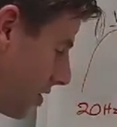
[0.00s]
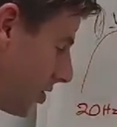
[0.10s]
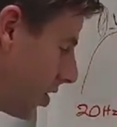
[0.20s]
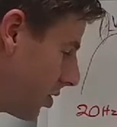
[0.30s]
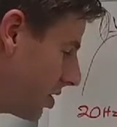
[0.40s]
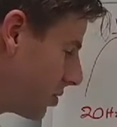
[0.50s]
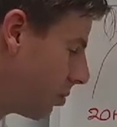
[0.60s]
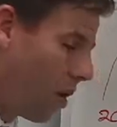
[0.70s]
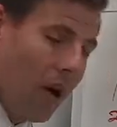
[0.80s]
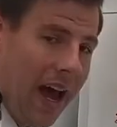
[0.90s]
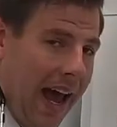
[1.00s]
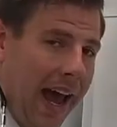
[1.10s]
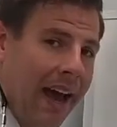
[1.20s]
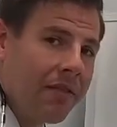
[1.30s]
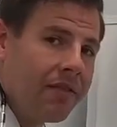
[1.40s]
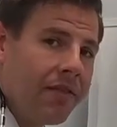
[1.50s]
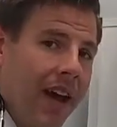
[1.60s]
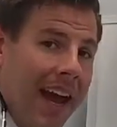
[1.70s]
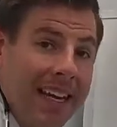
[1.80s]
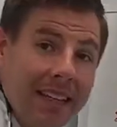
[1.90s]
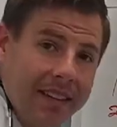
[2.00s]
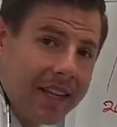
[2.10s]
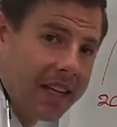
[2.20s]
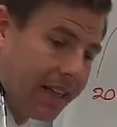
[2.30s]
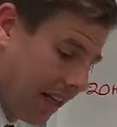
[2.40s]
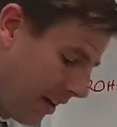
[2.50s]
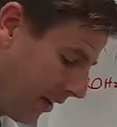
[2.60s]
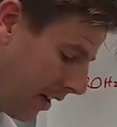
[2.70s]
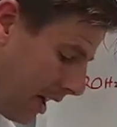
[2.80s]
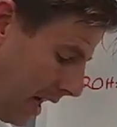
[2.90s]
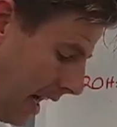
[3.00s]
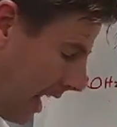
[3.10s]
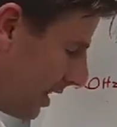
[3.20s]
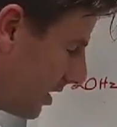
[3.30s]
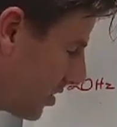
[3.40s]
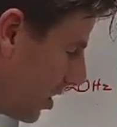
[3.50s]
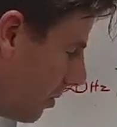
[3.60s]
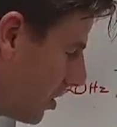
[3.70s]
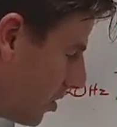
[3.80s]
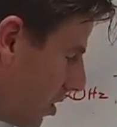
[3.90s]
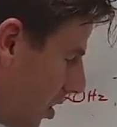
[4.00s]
you'll notice won't have anything in there, and then some you'll